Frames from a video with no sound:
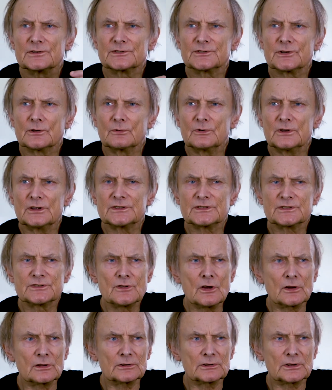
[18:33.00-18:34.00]
So it's
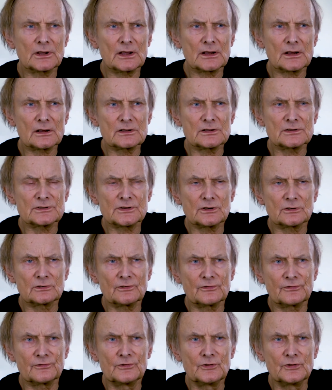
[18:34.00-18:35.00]
not a sort
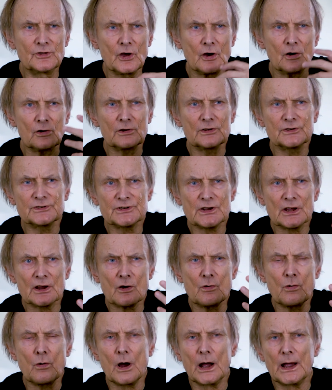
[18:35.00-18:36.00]
of knowledge
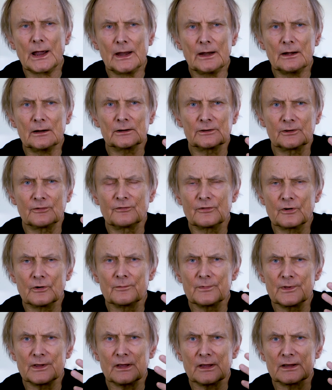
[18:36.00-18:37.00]
acquired
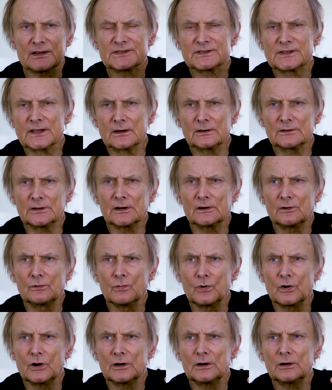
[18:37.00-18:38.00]
from the external
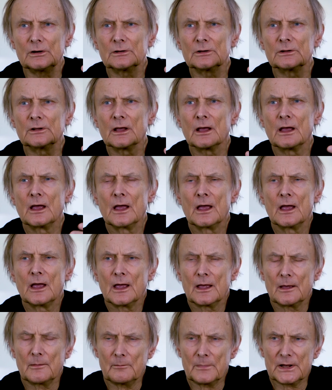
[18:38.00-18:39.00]
world,
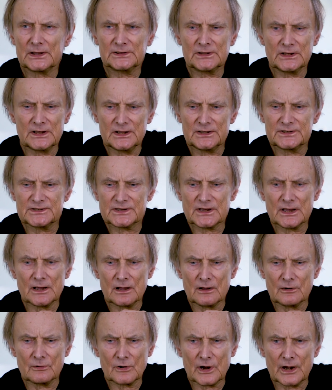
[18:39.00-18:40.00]
but it's
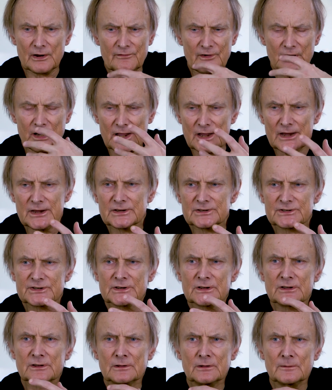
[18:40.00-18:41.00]
a
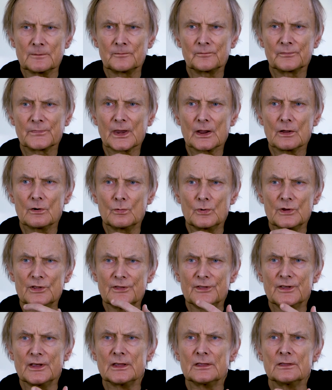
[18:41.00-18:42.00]
revelation
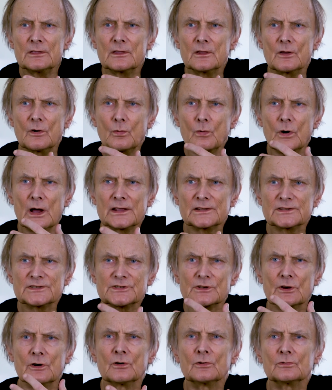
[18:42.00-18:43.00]
within
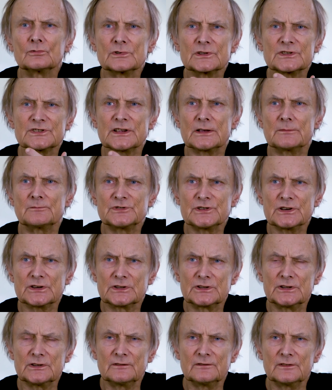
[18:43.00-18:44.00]
one's own
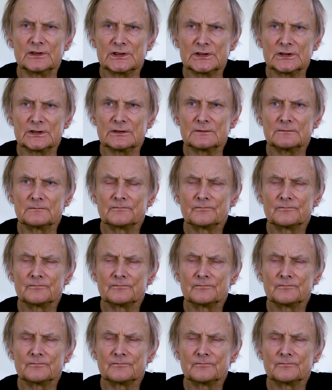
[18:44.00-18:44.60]
subjectivity.